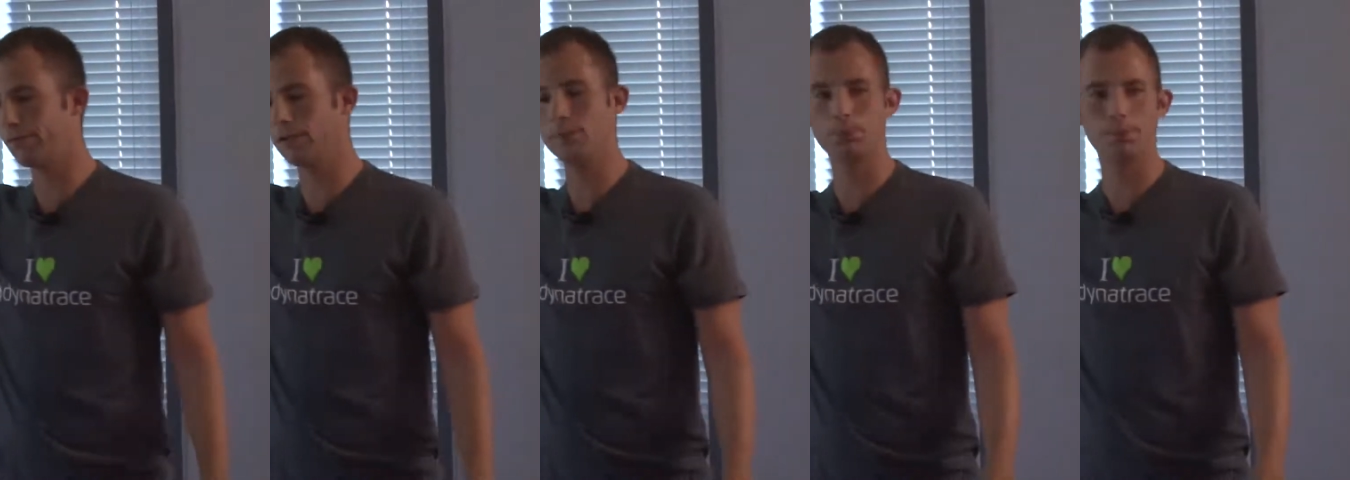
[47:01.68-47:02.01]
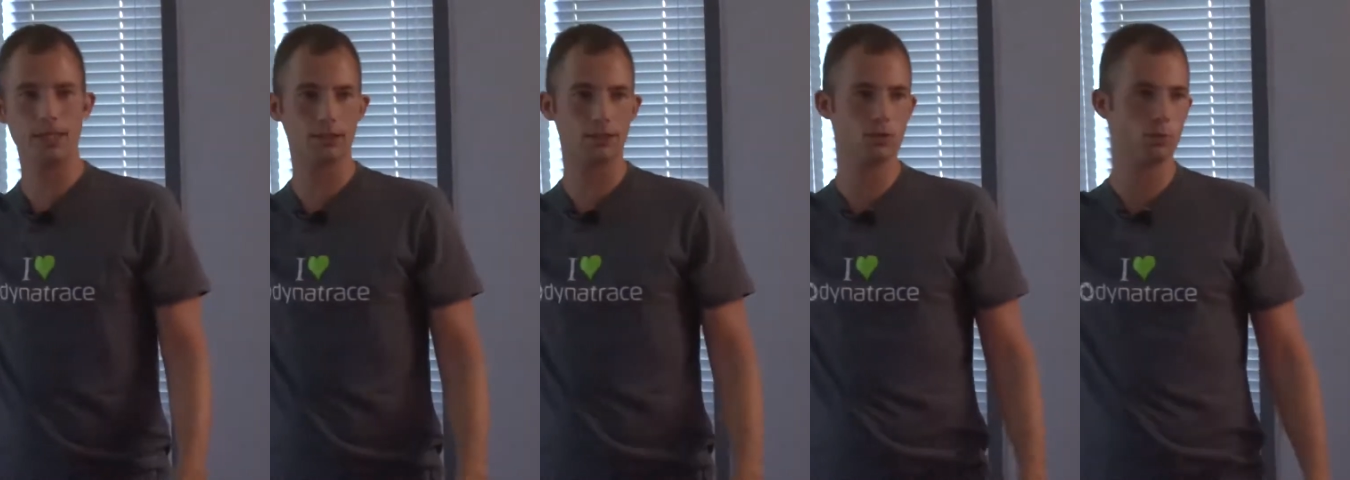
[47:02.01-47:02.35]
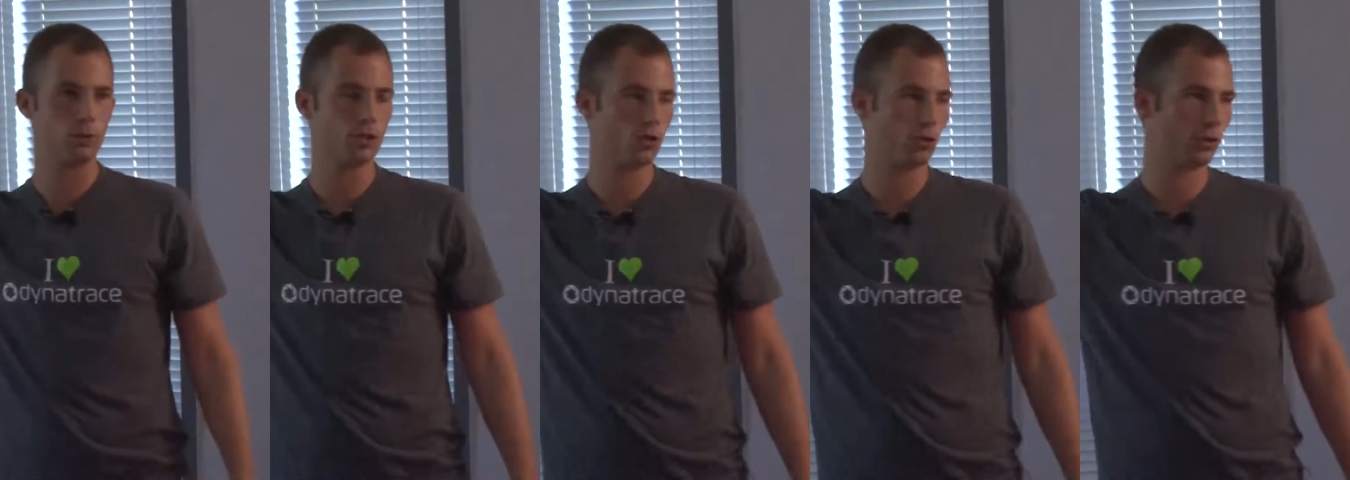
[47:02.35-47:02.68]
flipped back the
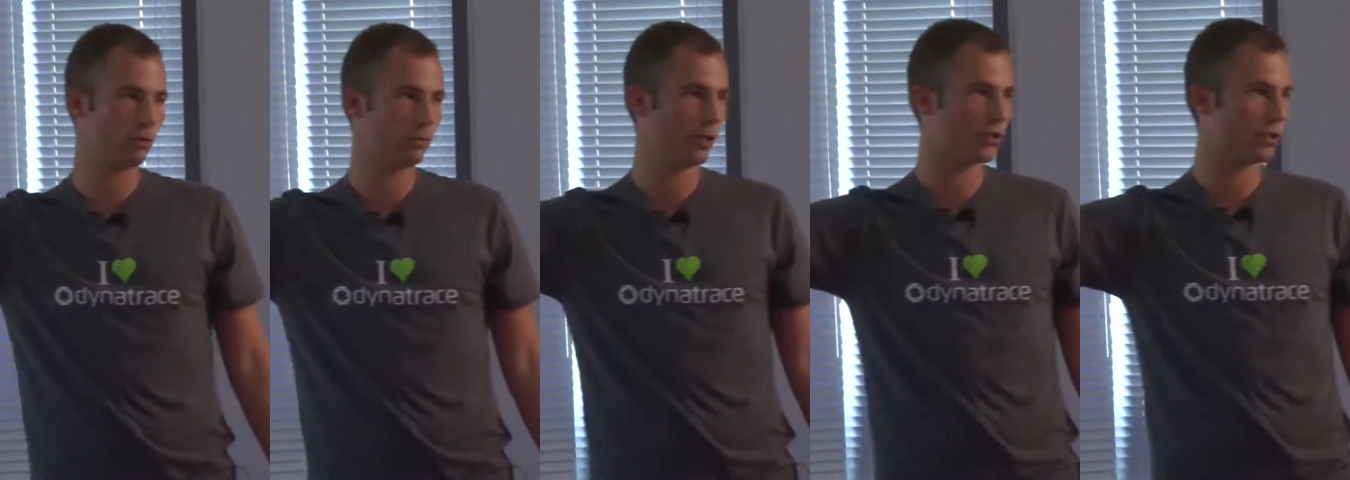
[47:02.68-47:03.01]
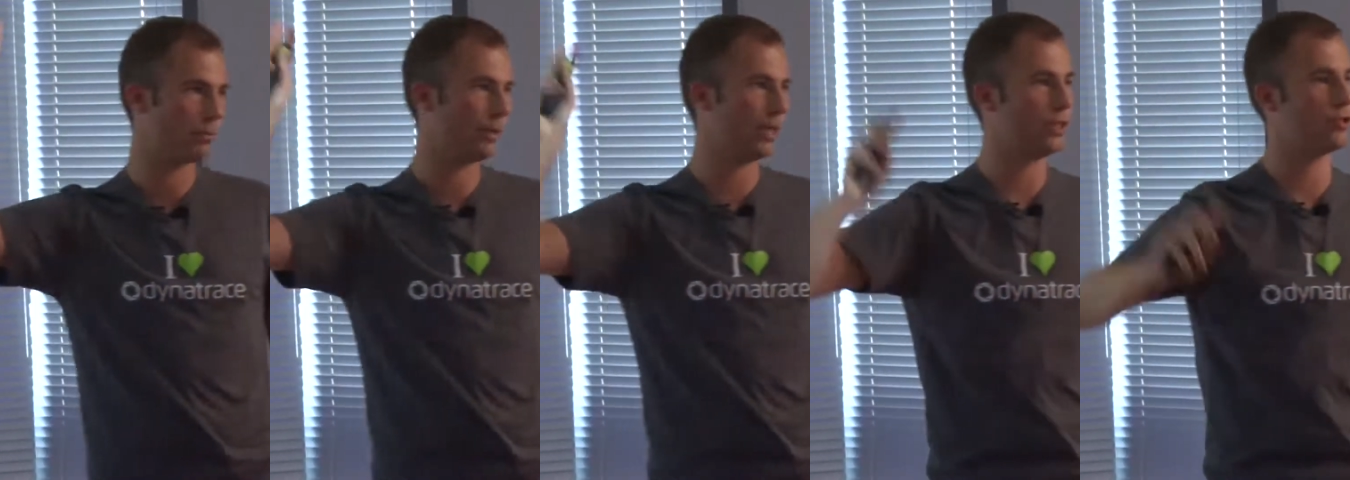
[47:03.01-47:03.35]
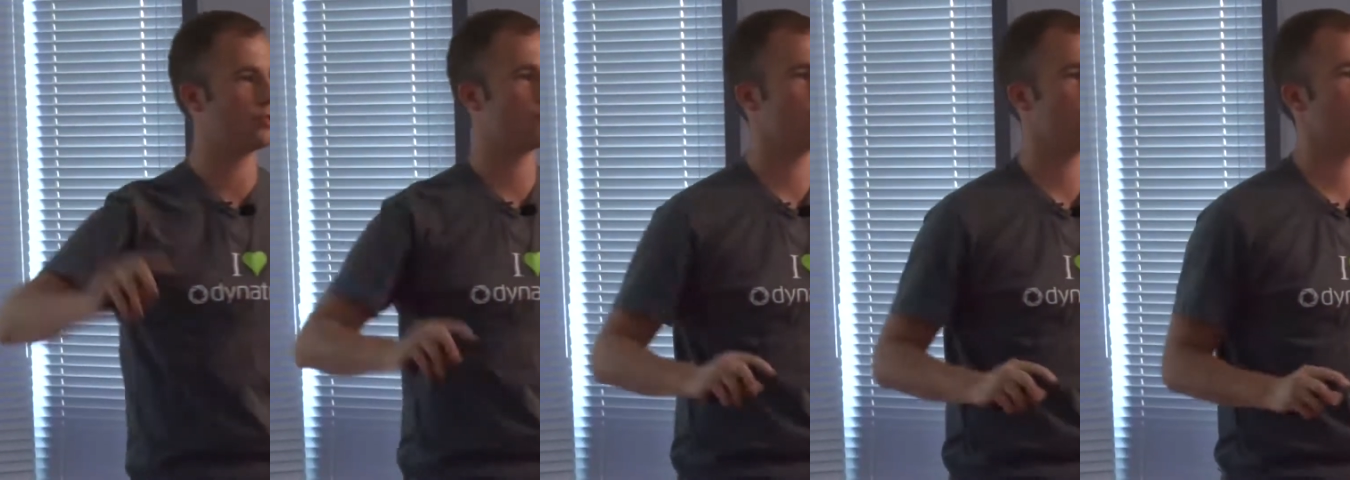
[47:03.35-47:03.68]
switch to the original
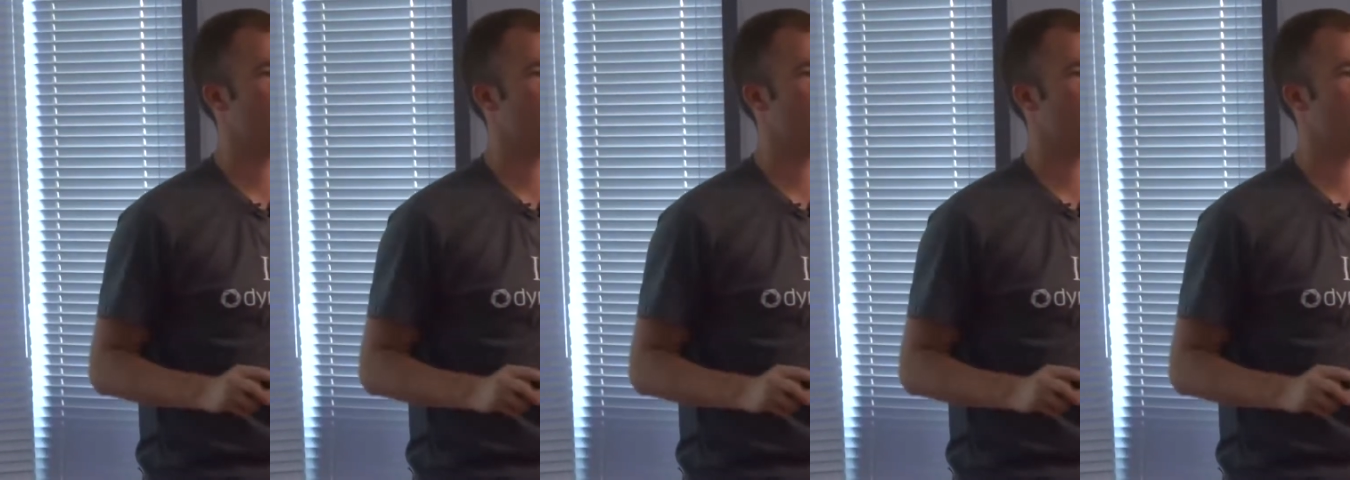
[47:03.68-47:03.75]
page.